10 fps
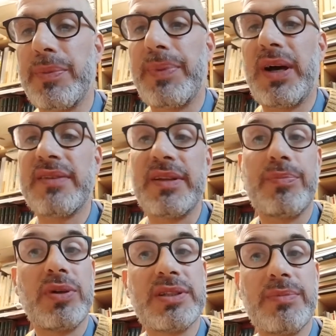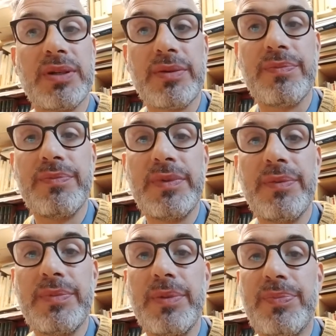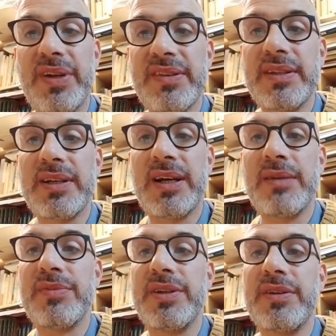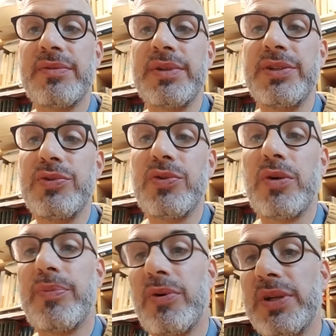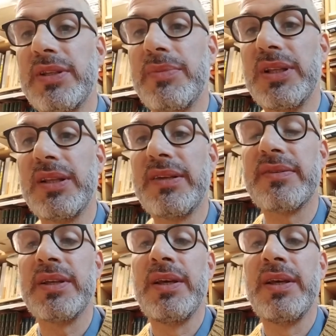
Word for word: the past. It points about the, the, the, present times here in Europe or in the Middle East,